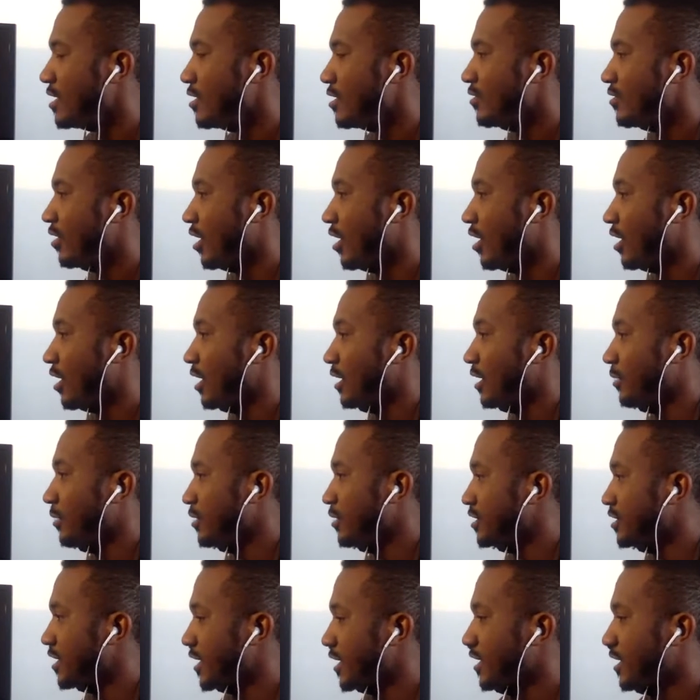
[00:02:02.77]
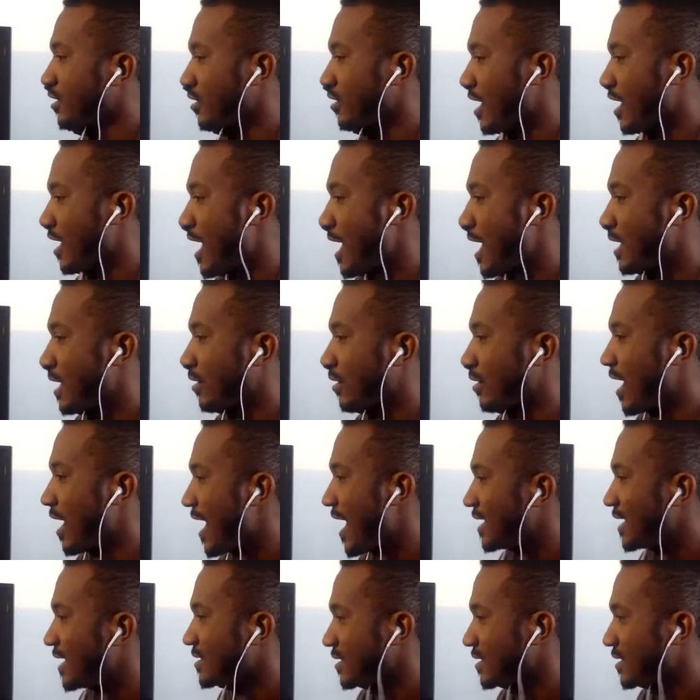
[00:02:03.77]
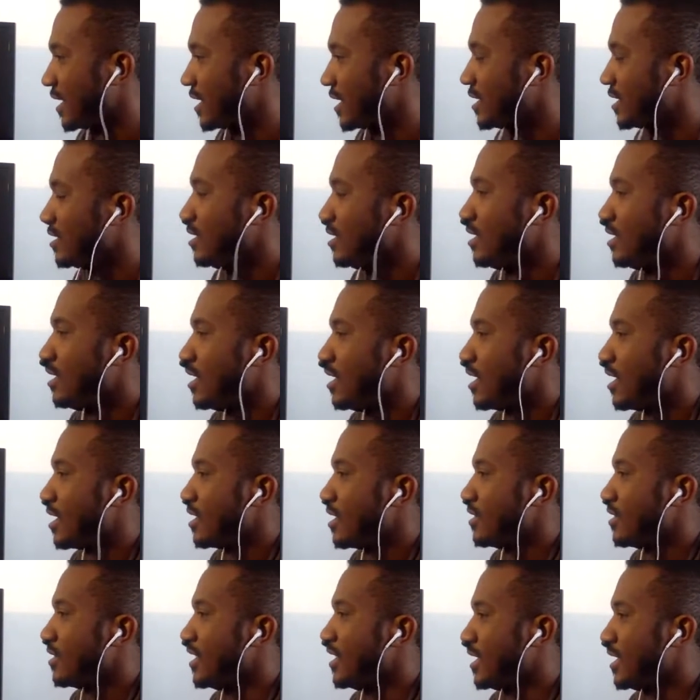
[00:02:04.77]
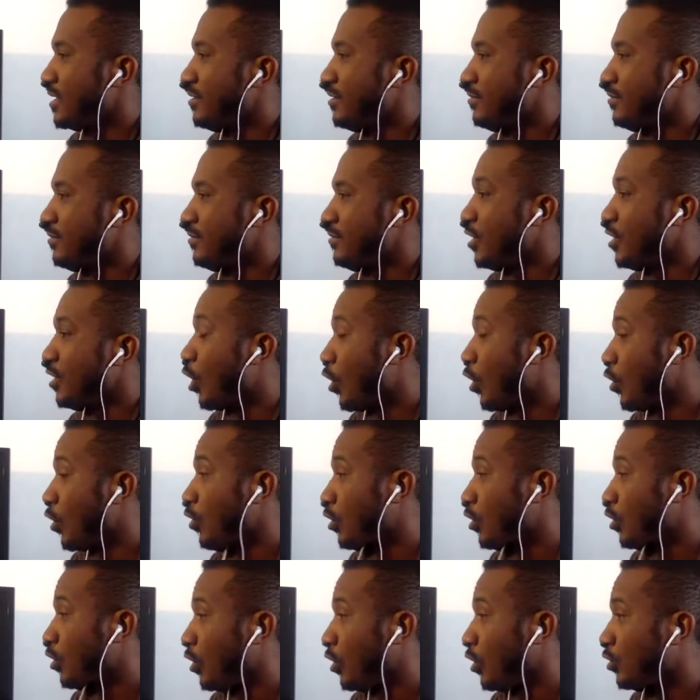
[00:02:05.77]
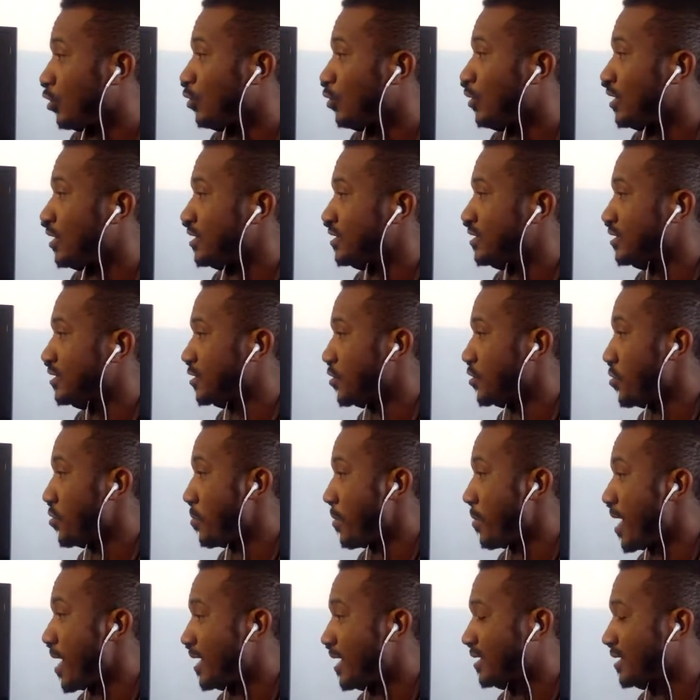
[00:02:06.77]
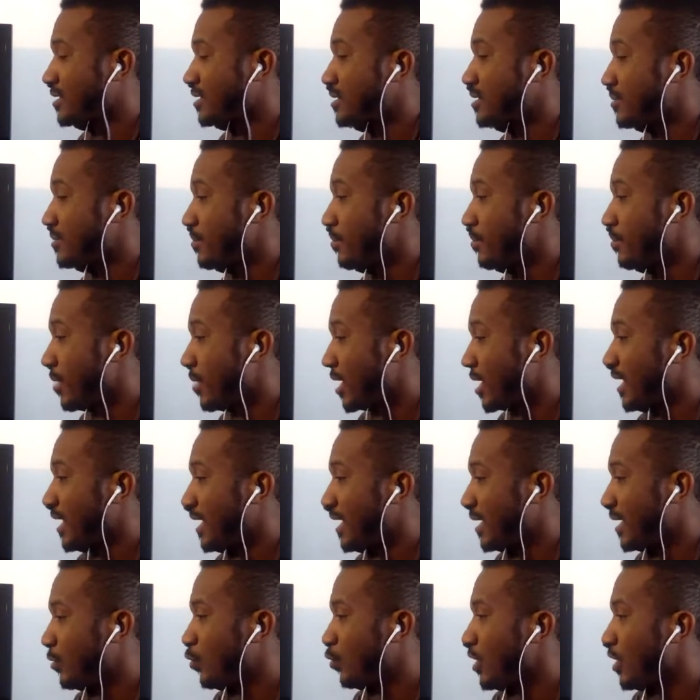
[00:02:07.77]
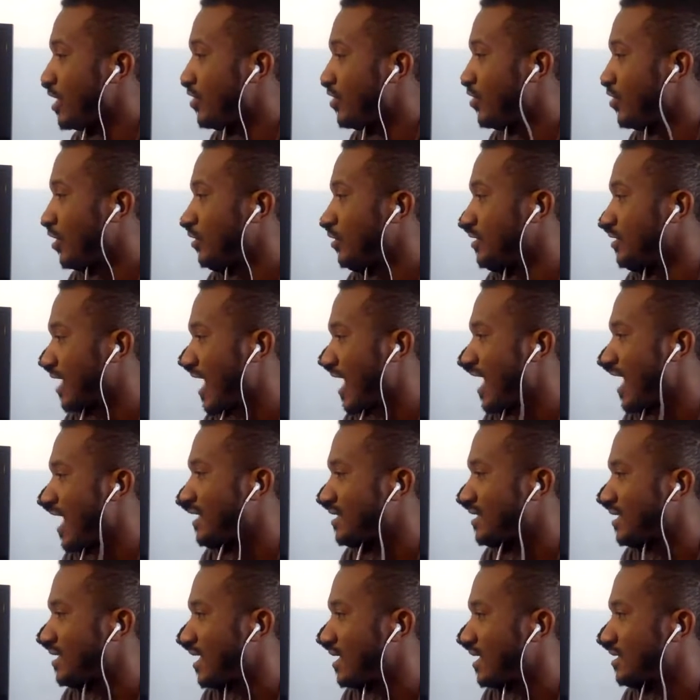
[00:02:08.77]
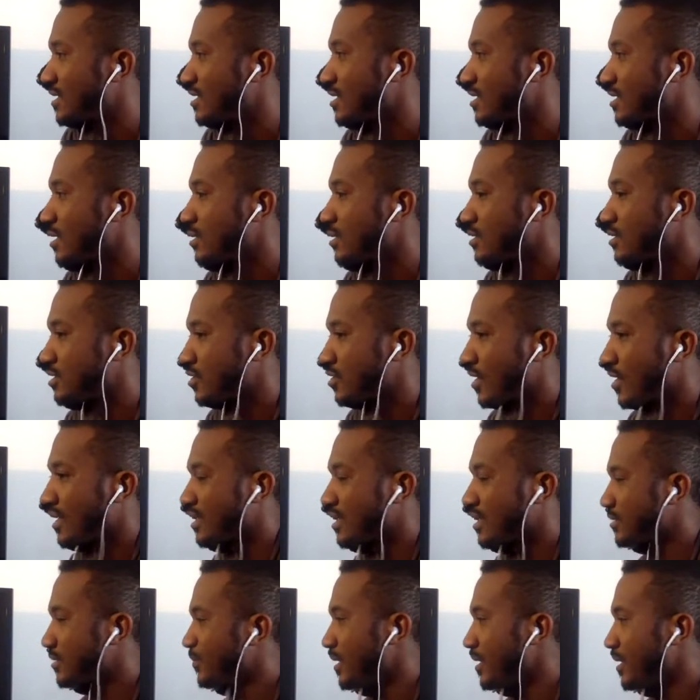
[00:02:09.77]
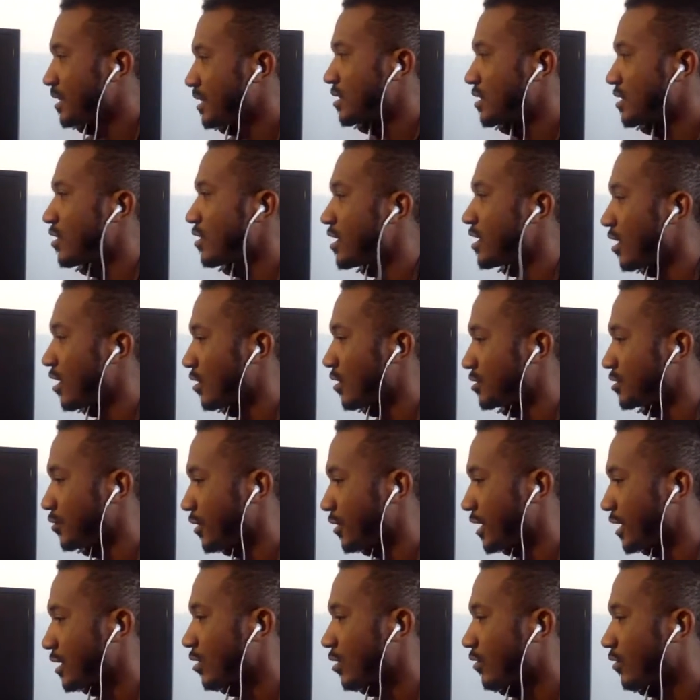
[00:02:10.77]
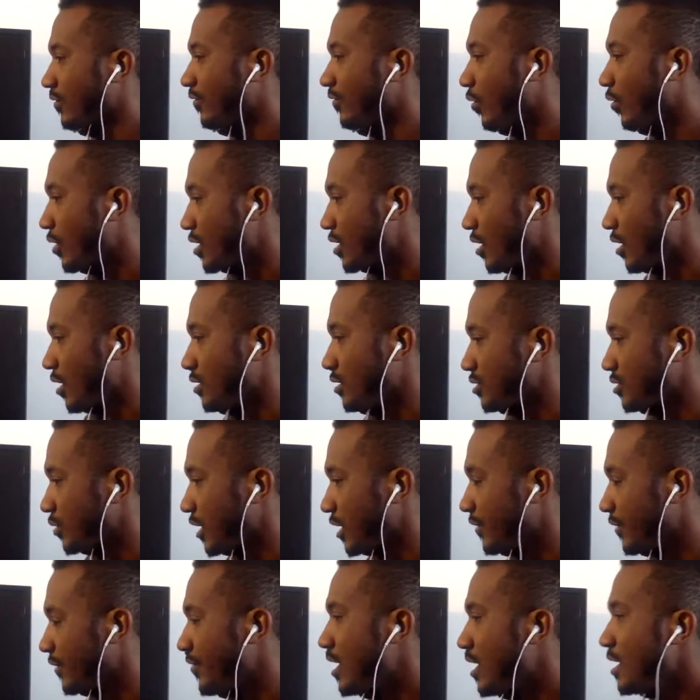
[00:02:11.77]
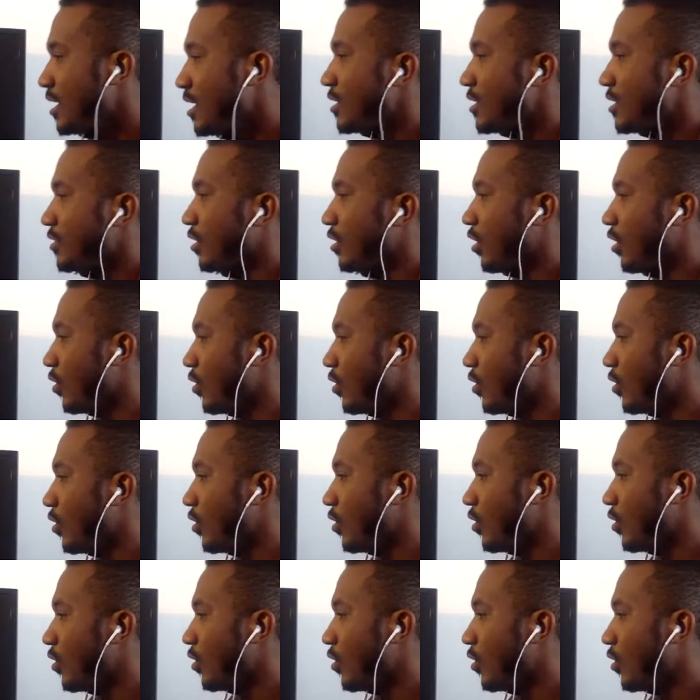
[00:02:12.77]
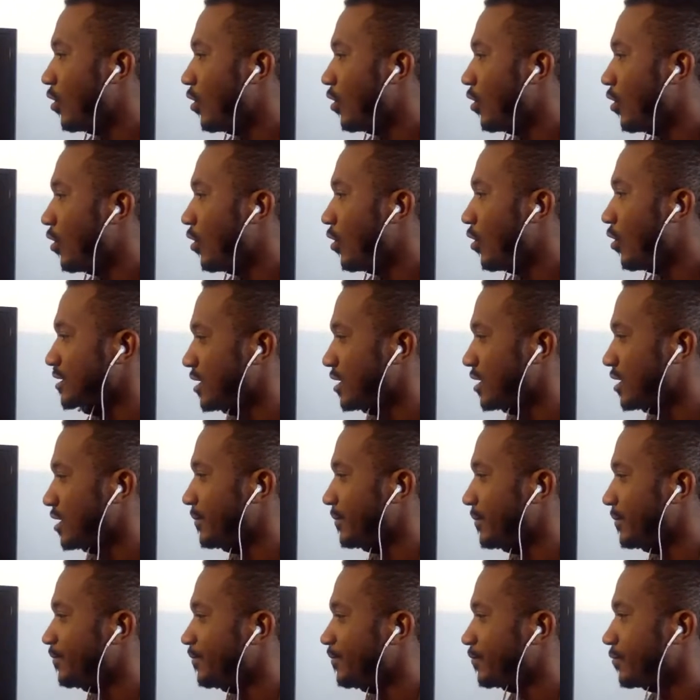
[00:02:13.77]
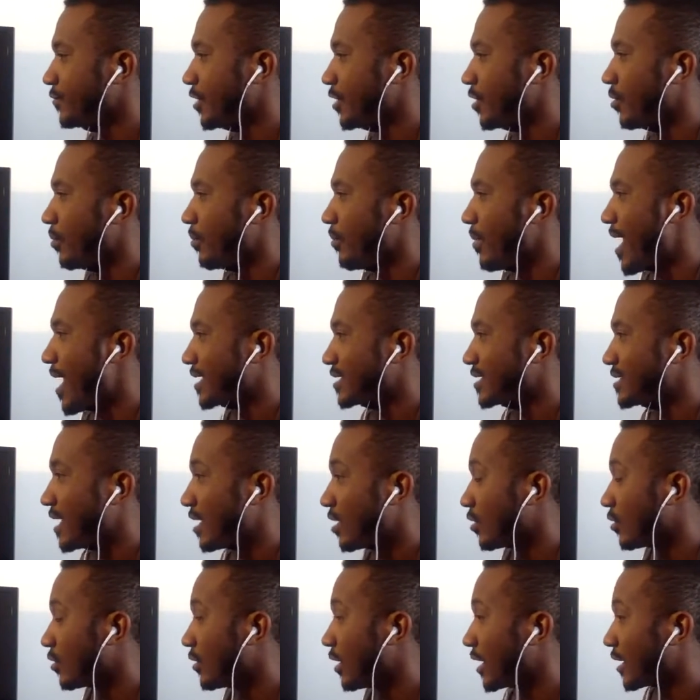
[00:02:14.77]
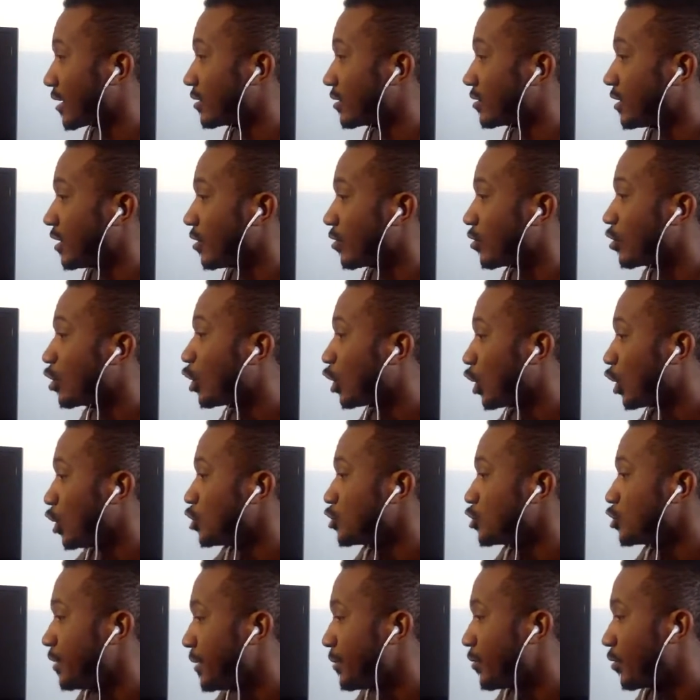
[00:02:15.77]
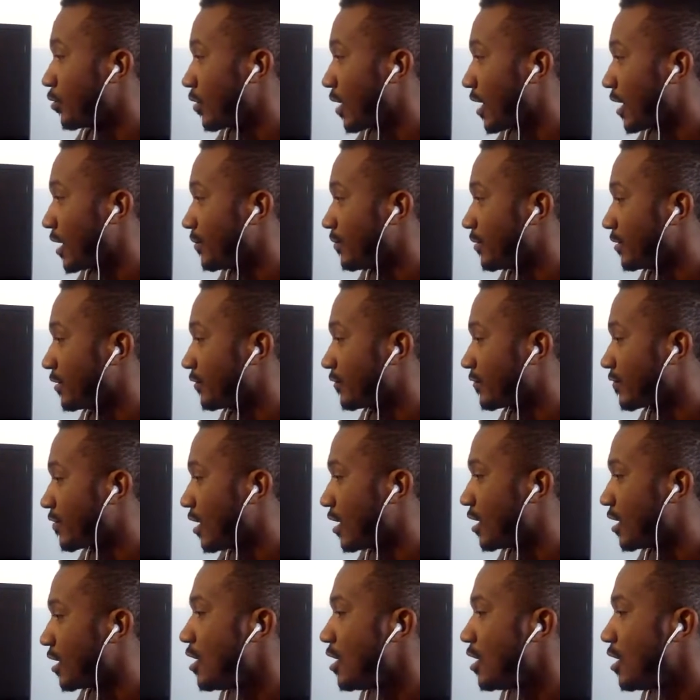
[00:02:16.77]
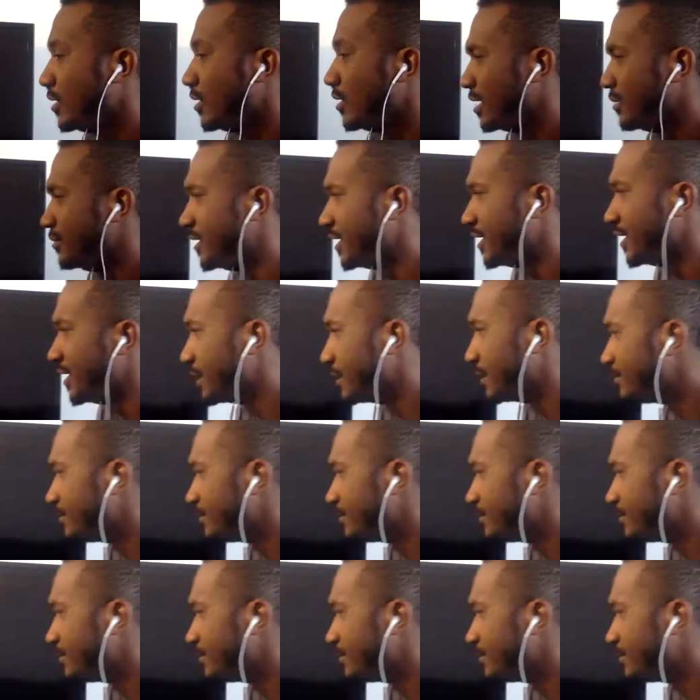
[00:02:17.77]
on a particular ad or ad set, then the whole goal was to make money with those ad sets so I could spend $30 a week or $40 a week. The whole goal isn't to really, you know, max out and like, you know, close people right up on the front. What's up, Gia?